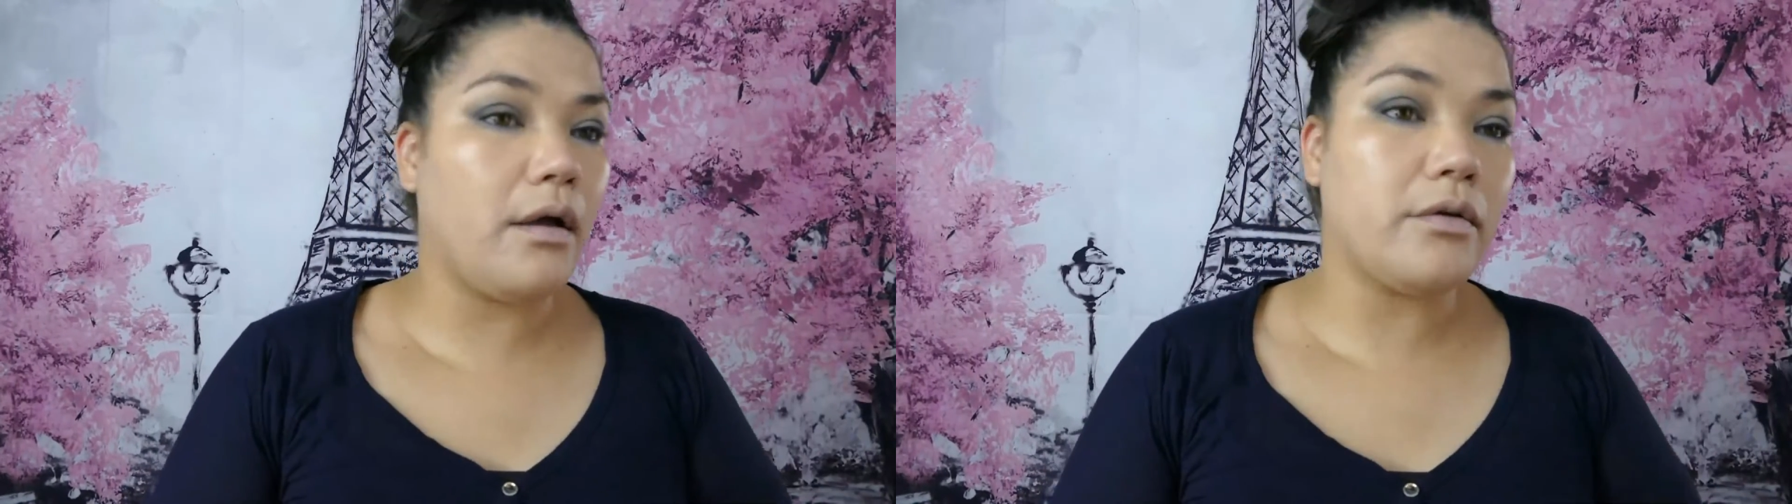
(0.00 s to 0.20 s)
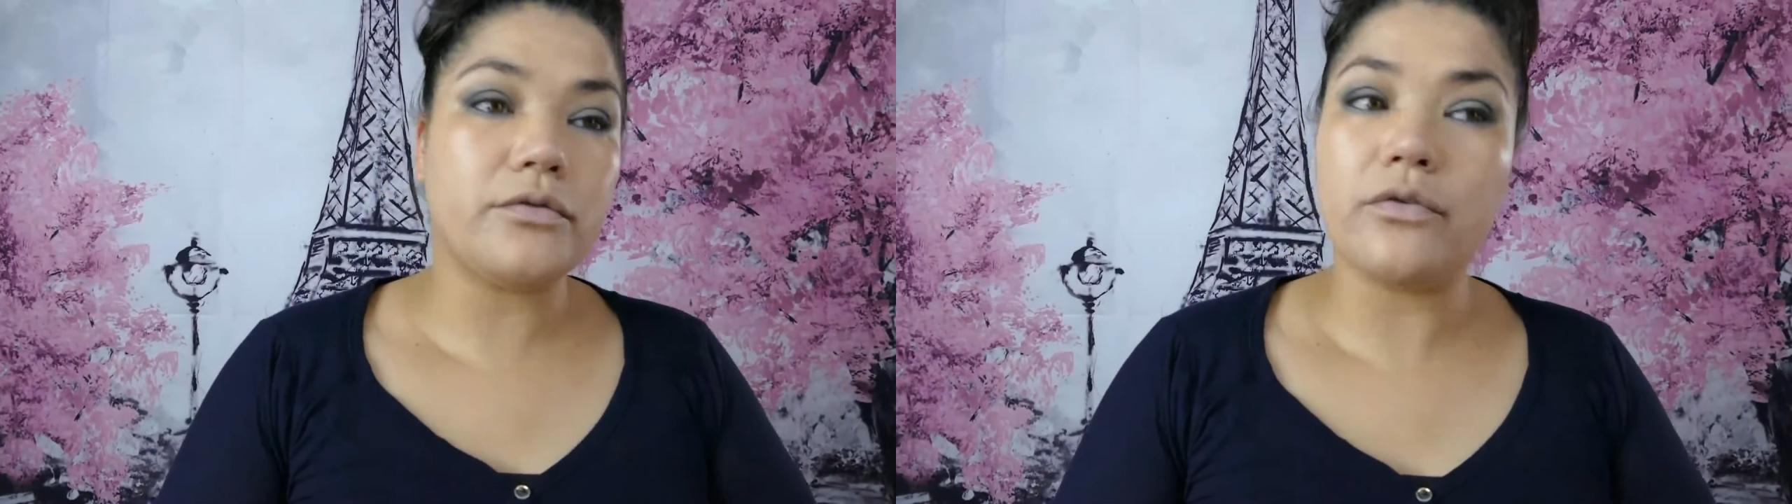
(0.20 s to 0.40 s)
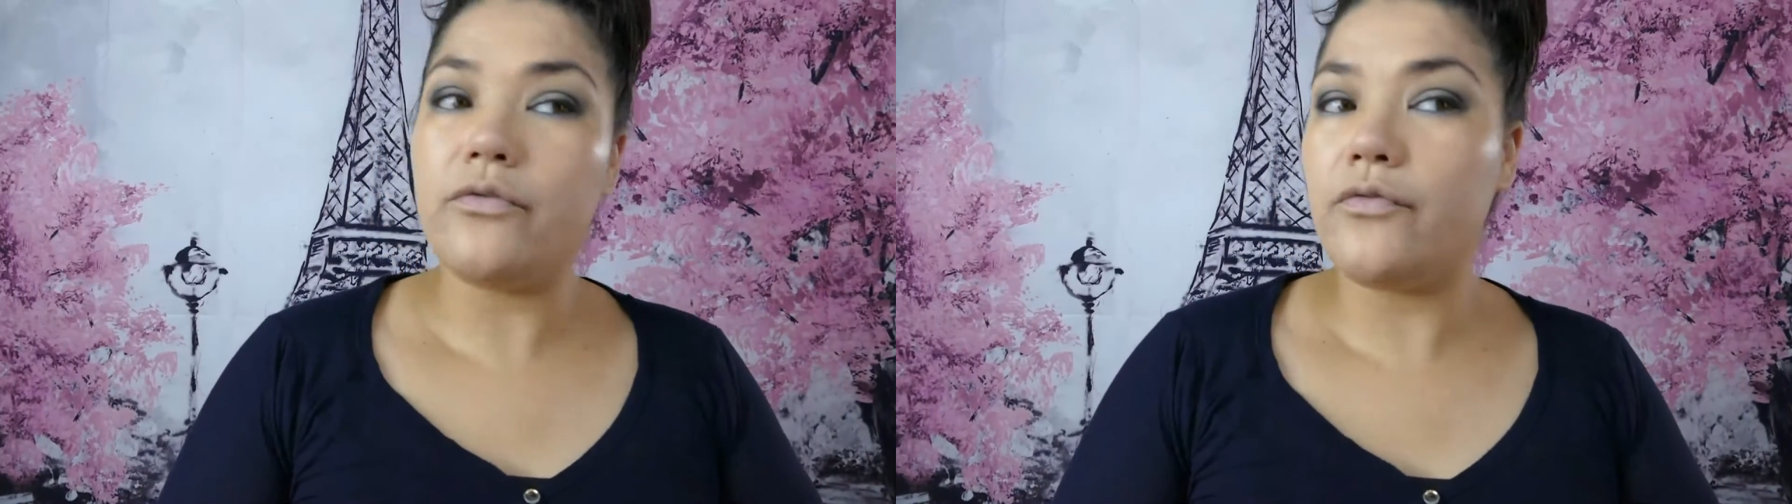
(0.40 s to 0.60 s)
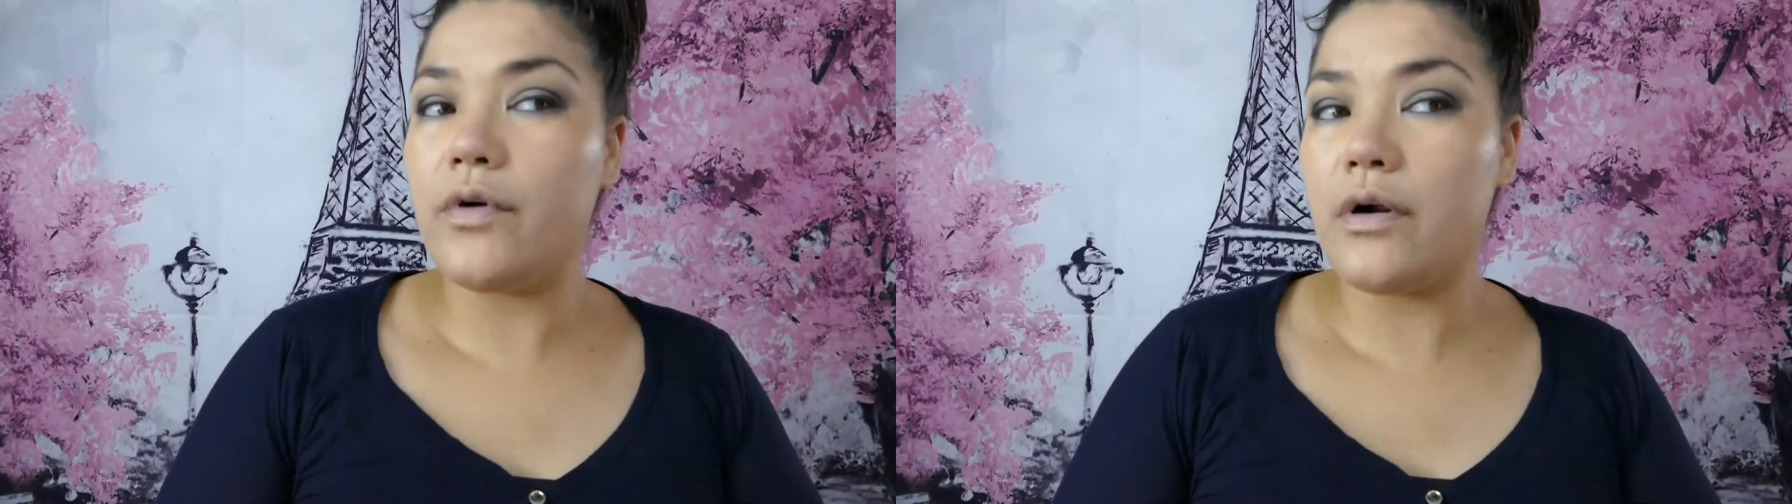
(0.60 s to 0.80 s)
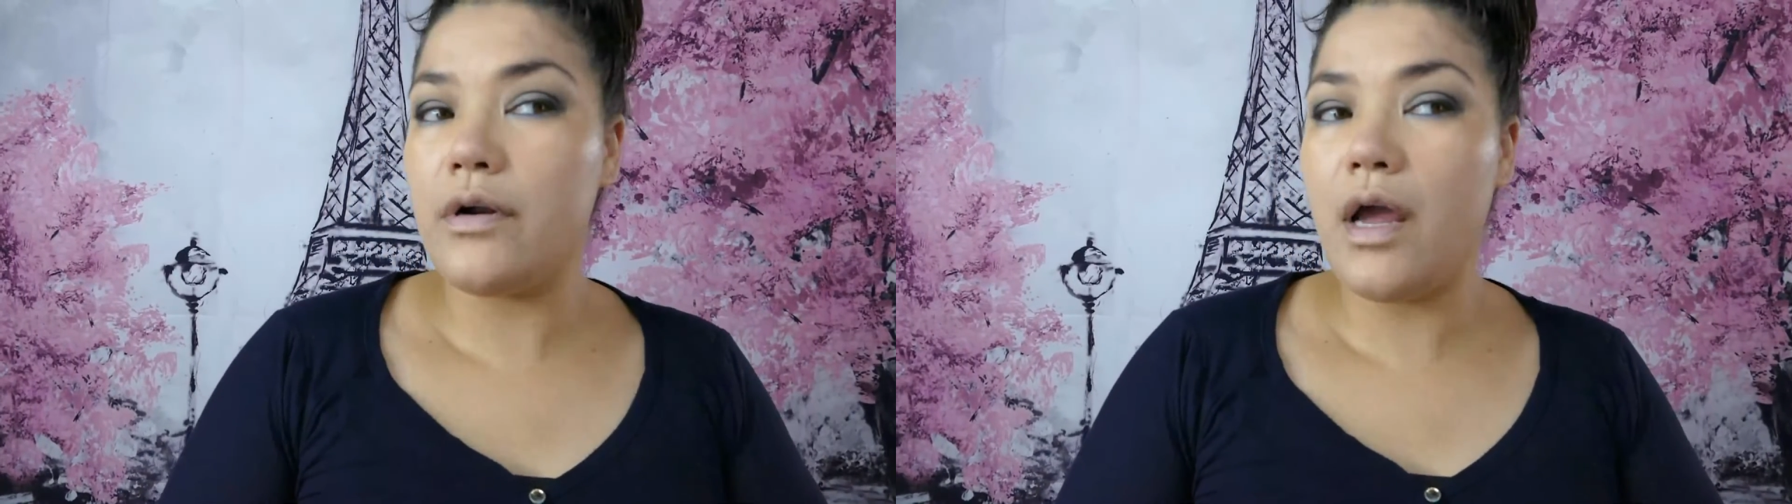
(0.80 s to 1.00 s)
So
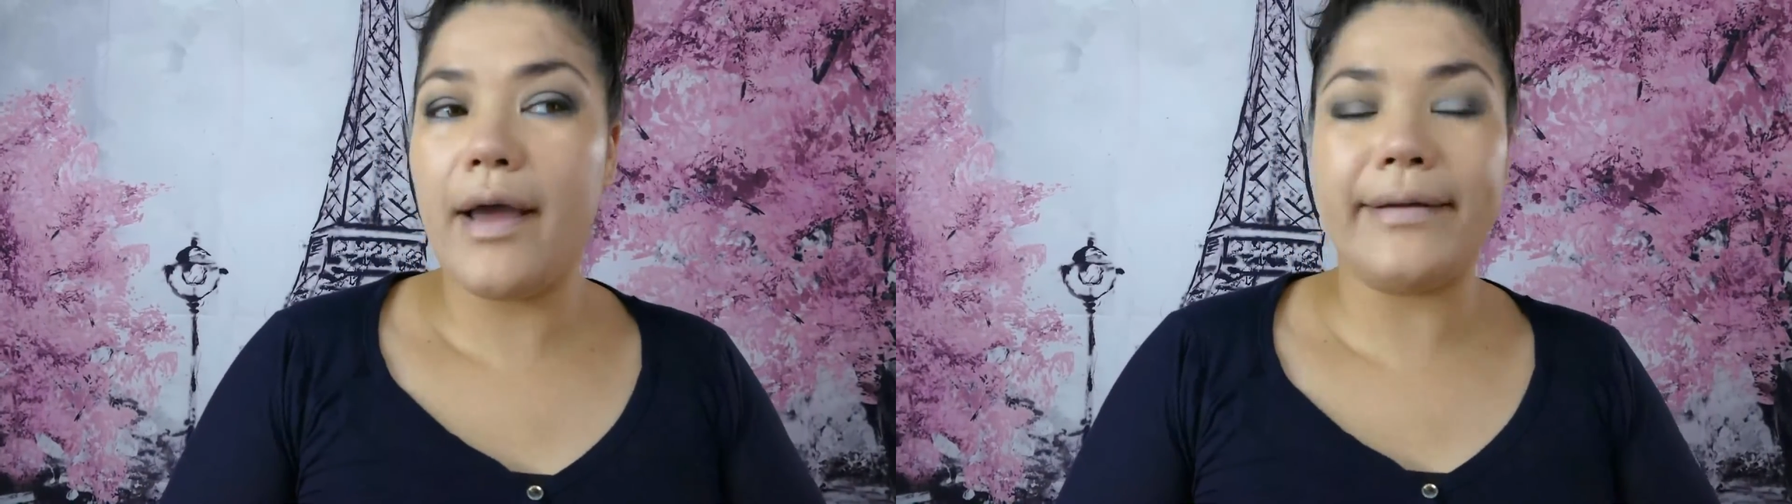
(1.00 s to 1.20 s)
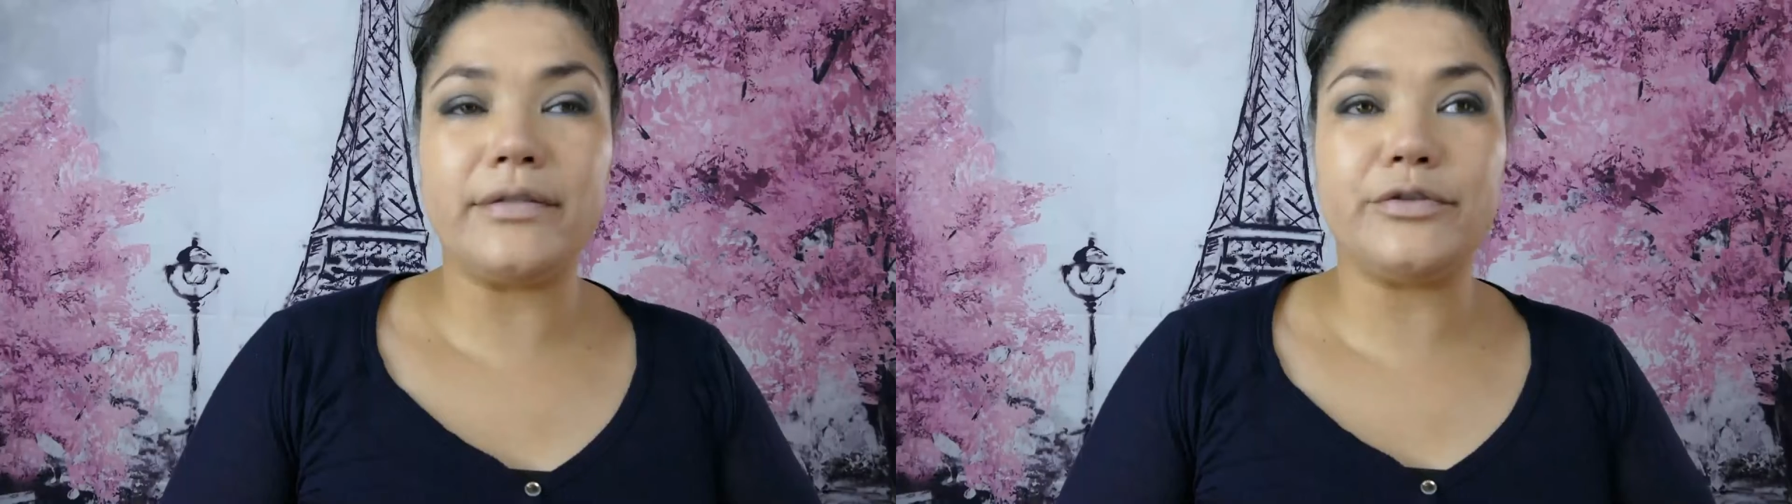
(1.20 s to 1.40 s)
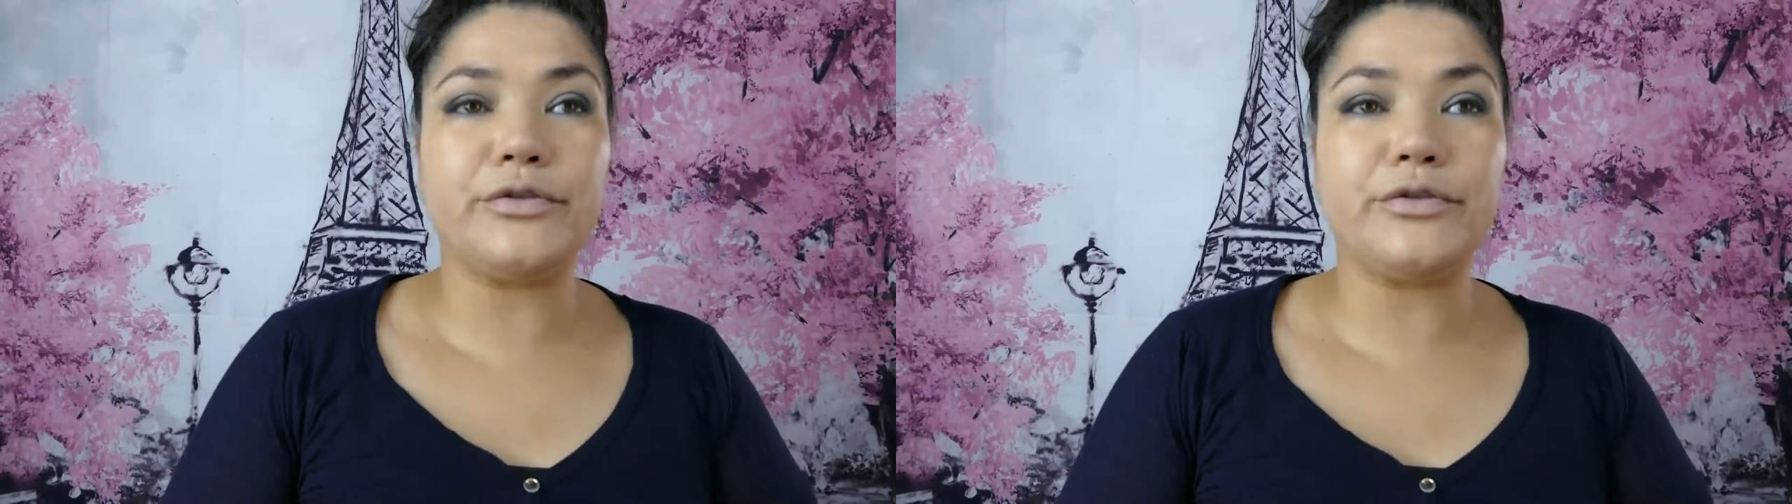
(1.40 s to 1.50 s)
far, I